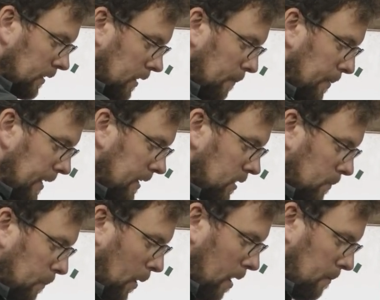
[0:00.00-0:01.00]
The
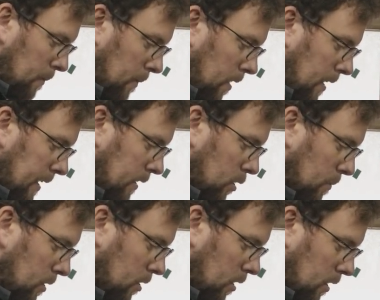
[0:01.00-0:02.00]
biggest problem I
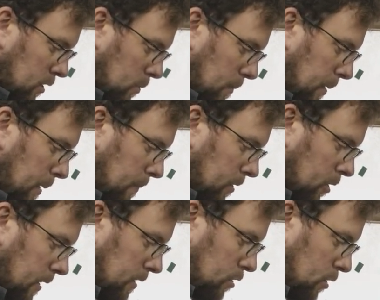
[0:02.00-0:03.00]
come across when people
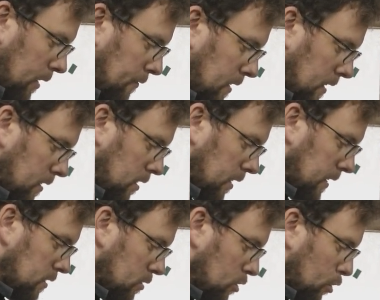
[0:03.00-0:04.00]
try and drift in
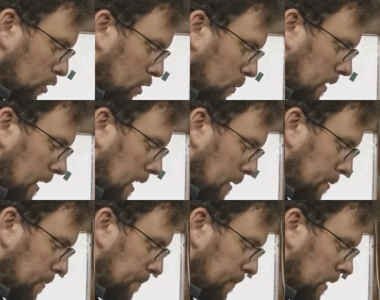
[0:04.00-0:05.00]
guides just with a
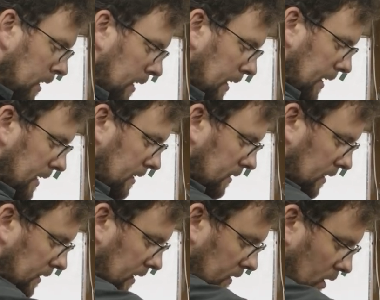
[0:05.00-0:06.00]
hammer is
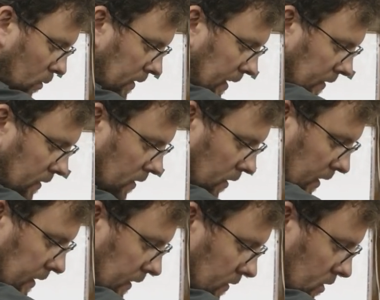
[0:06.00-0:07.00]
that they don't get the
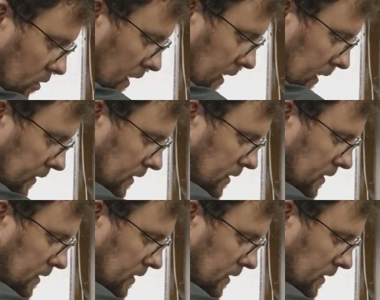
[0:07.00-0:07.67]
guide in straight at the